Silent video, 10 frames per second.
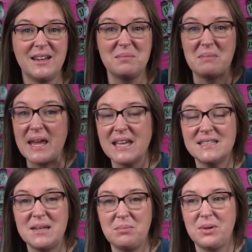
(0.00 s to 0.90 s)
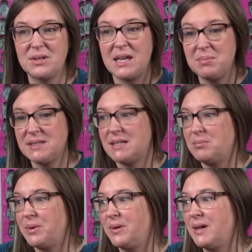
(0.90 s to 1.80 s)
make it simple, keep it
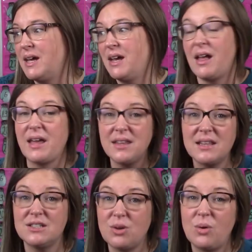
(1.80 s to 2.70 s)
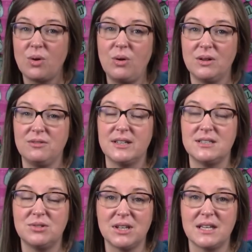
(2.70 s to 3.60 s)
simple. I think that's the whole goal of this,
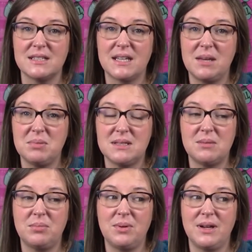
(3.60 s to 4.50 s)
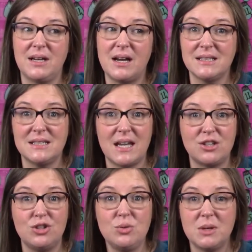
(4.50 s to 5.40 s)
really, is to keep it simple and not to take
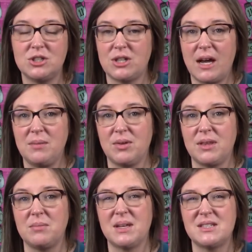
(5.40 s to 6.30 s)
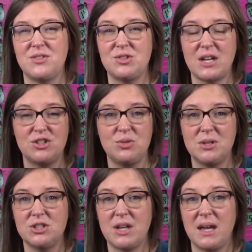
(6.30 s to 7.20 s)
too much time with it. Because if you take too
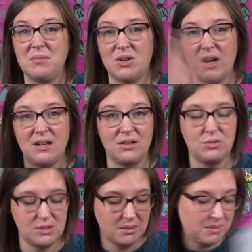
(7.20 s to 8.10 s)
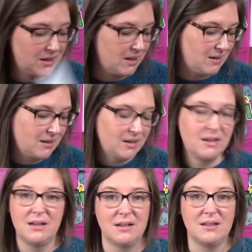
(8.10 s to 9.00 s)
much time, you kind of lose them and then
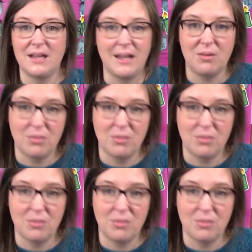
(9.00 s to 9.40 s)
they can't